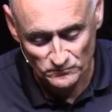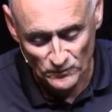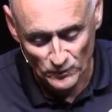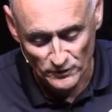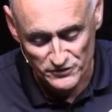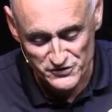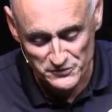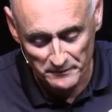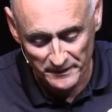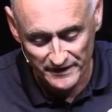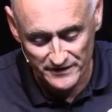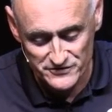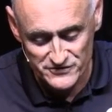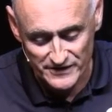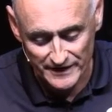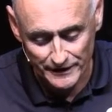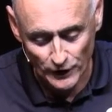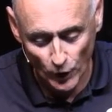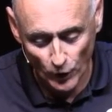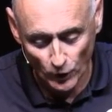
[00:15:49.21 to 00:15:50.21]
which means
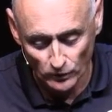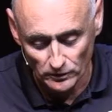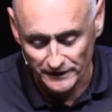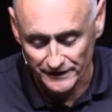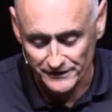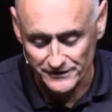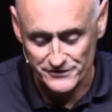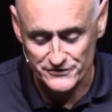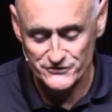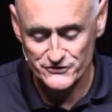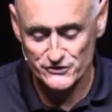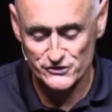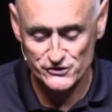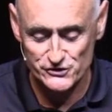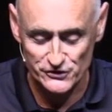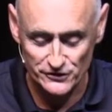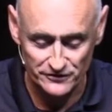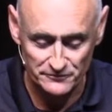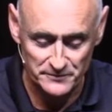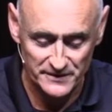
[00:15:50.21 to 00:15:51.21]
that holiness
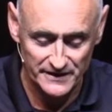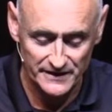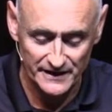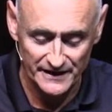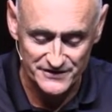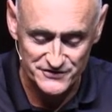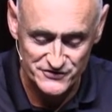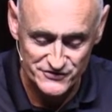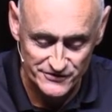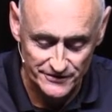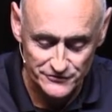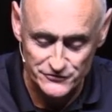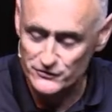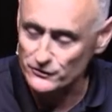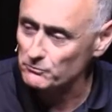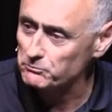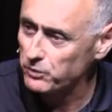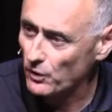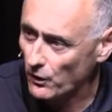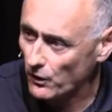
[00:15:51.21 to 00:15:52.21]
should be a
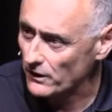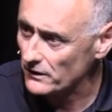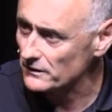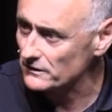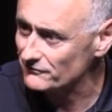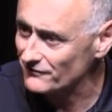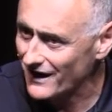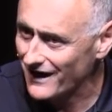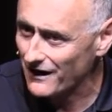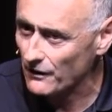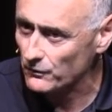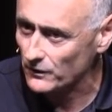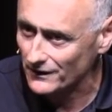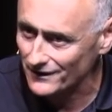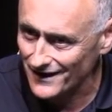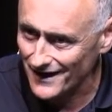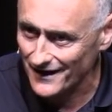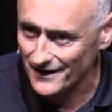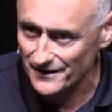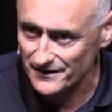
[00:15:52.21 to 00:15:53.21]
central part of our
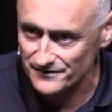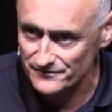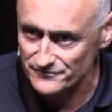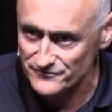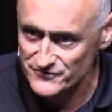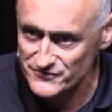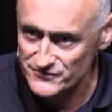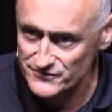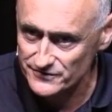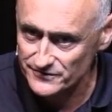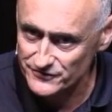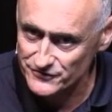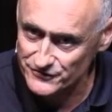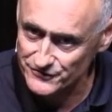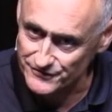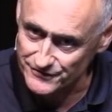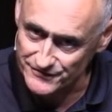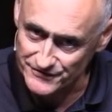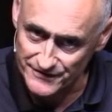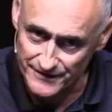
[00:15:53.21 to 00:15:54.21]
lives
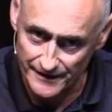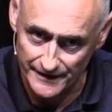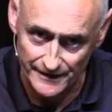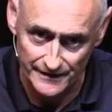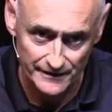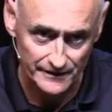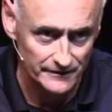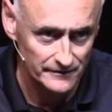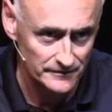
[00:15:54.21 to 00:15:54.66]
today.